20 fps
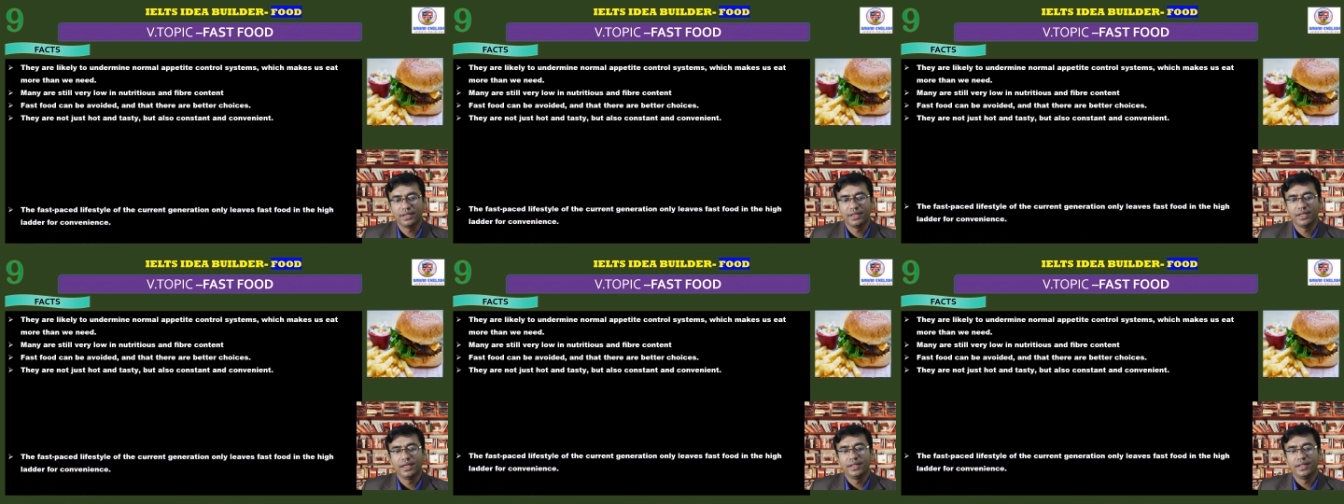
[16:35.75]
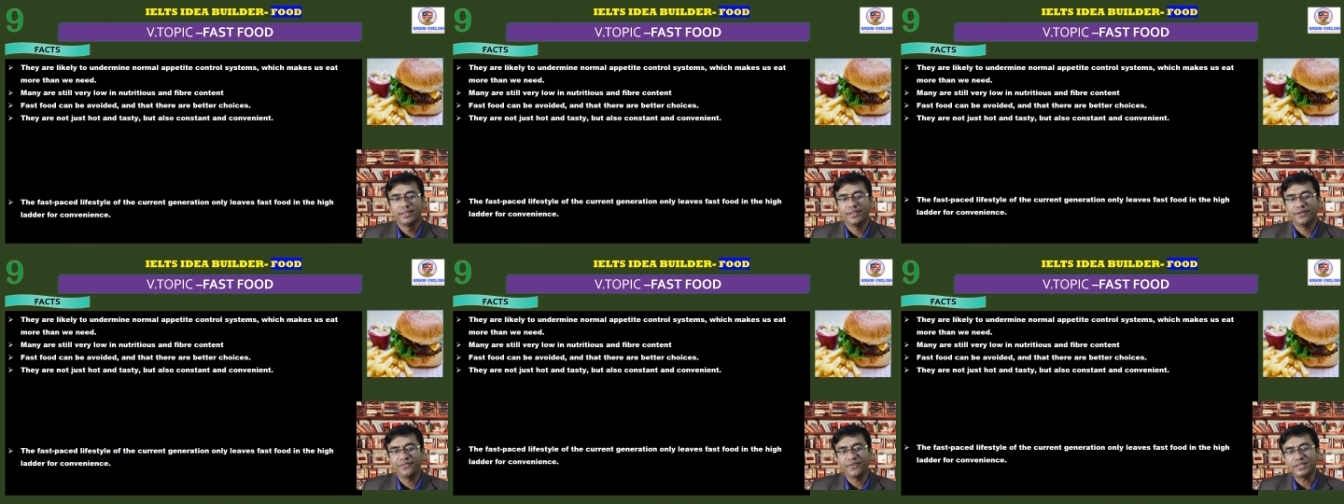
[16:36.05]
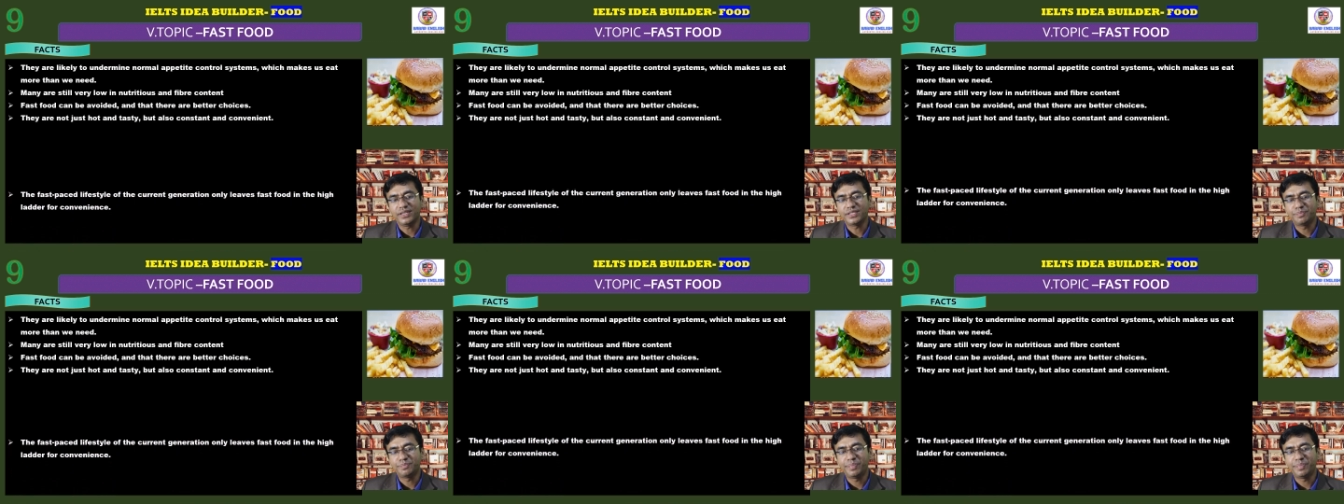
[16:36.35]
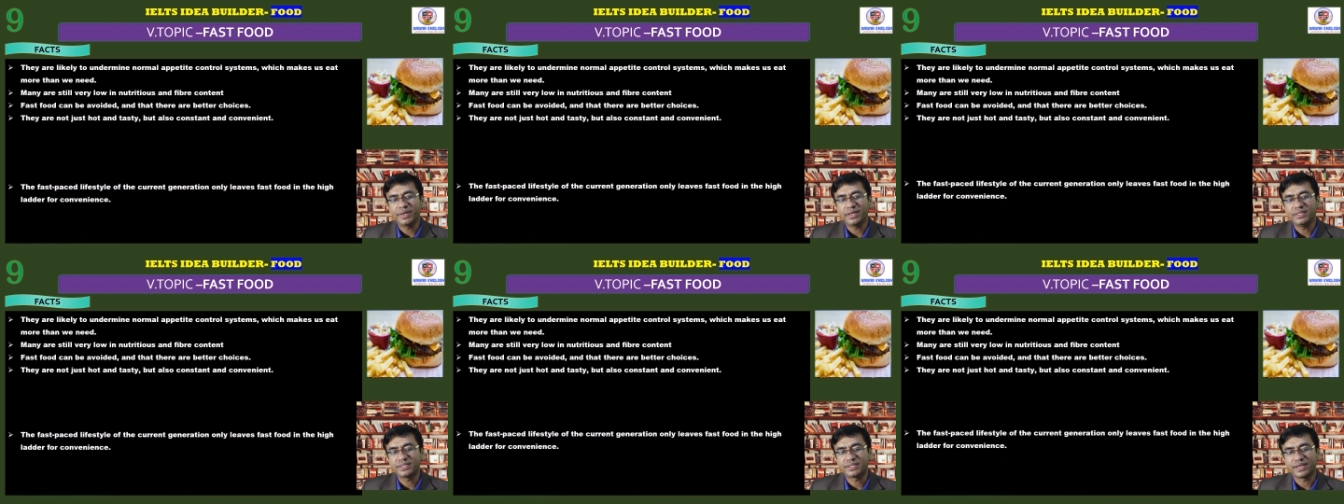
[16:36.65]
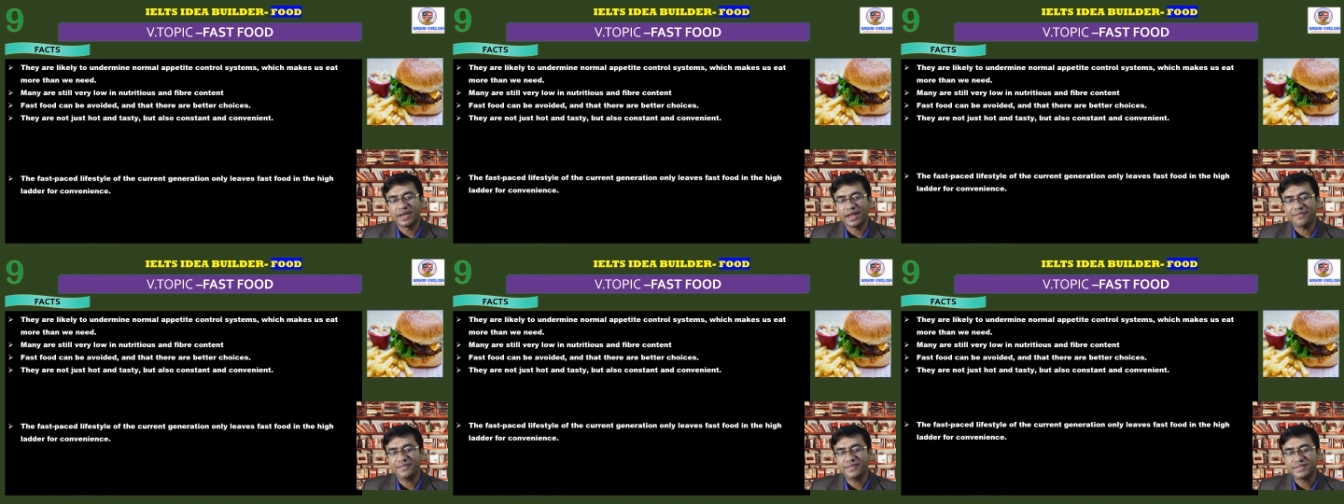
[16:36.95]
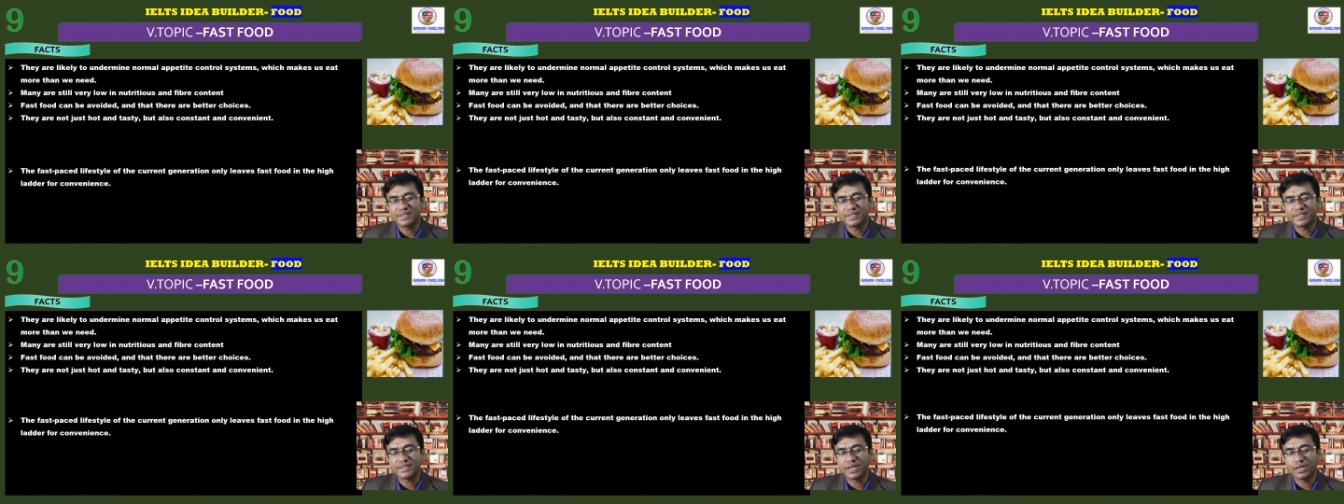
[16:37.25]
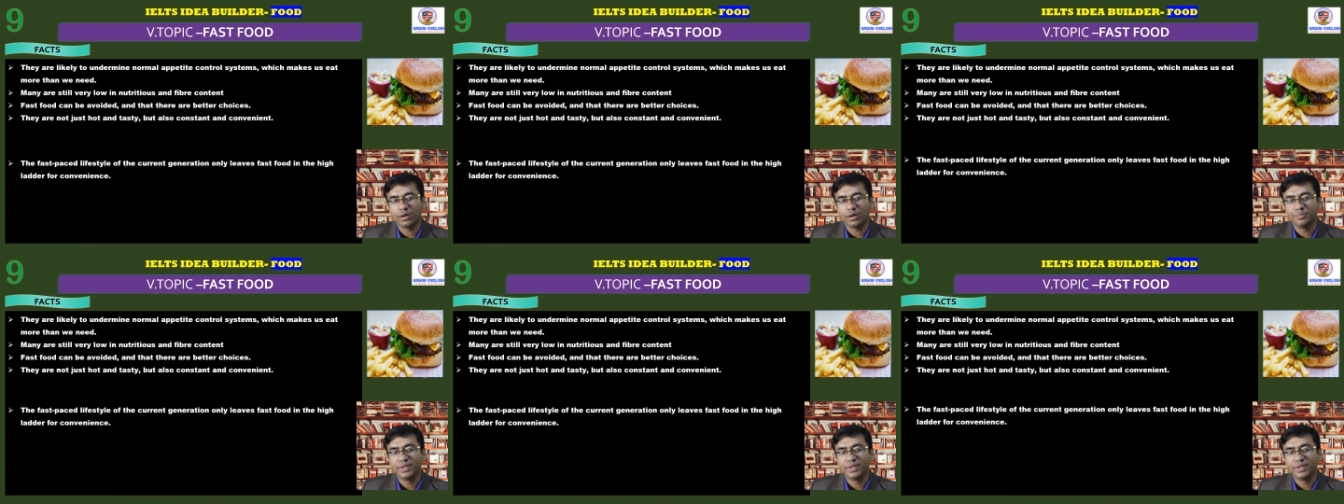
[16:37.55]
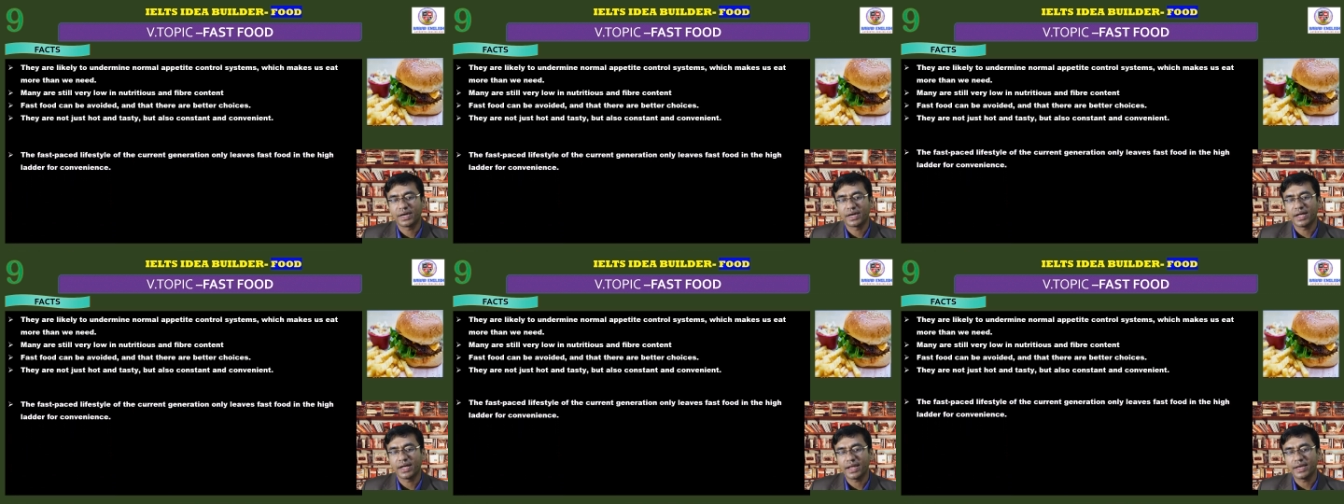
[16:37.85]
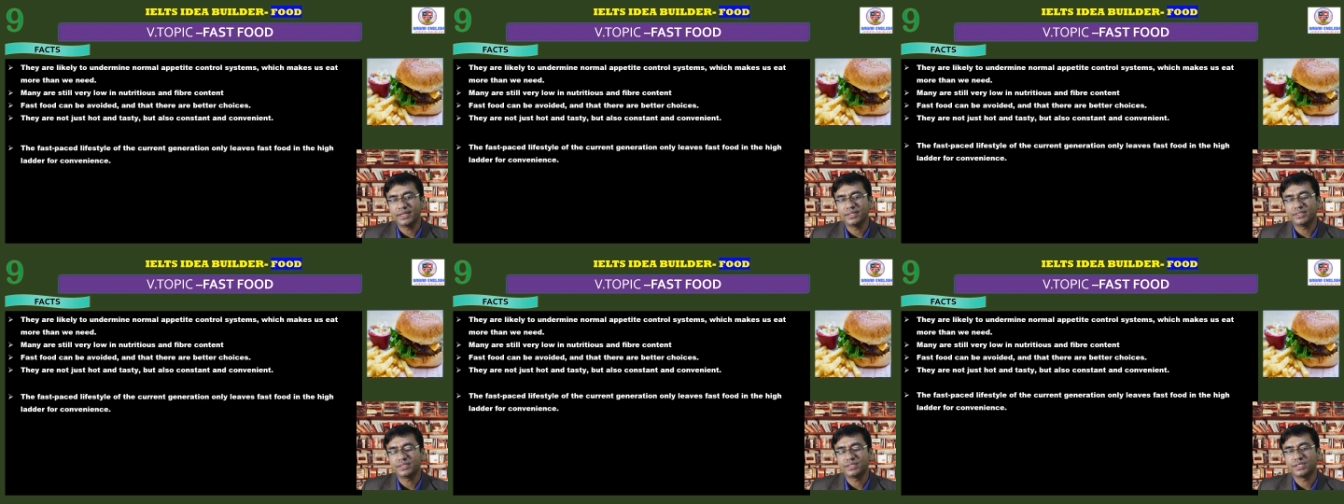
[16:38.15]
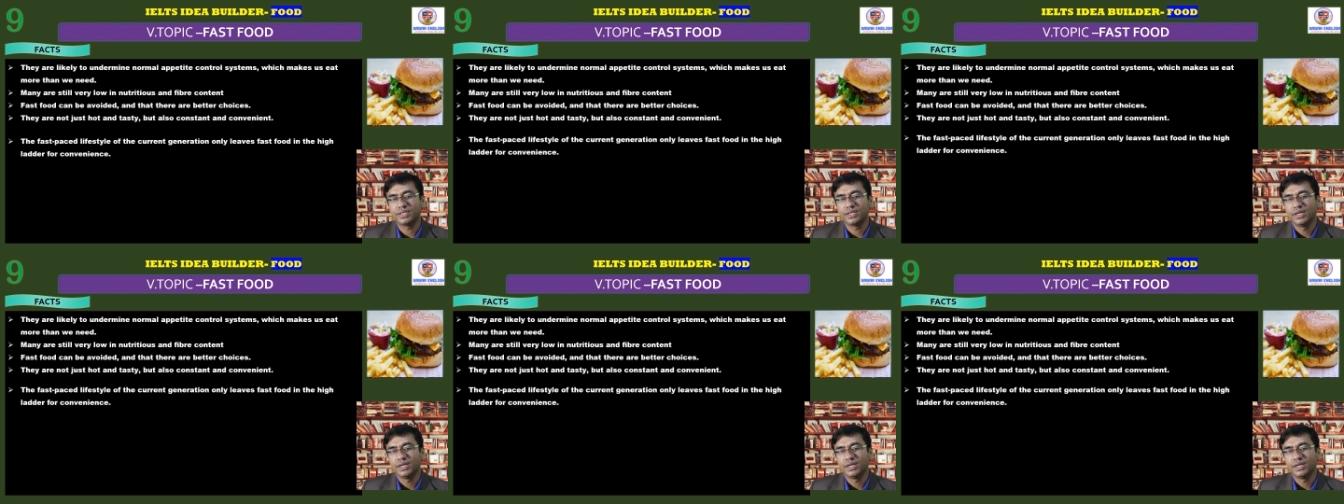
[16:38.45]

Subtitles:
The fast-paced lifestyle of the current